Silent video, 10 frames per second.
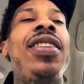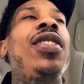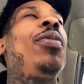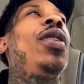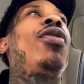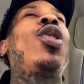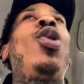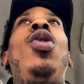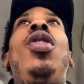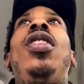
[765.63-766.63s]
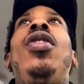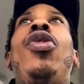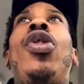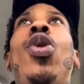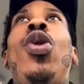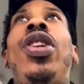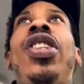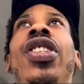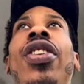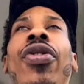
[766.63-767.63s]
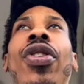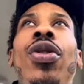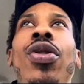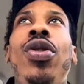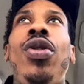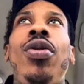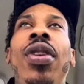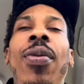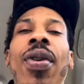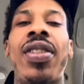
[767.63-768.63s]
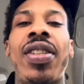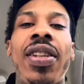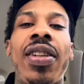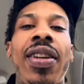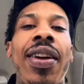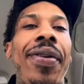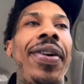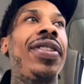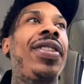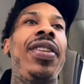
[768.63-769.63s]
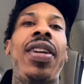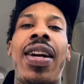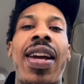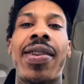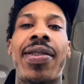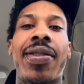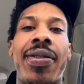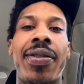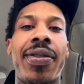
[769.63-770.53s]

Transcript: They told me to record to record this shit for YouTube. They want to see. They want to see. I guess.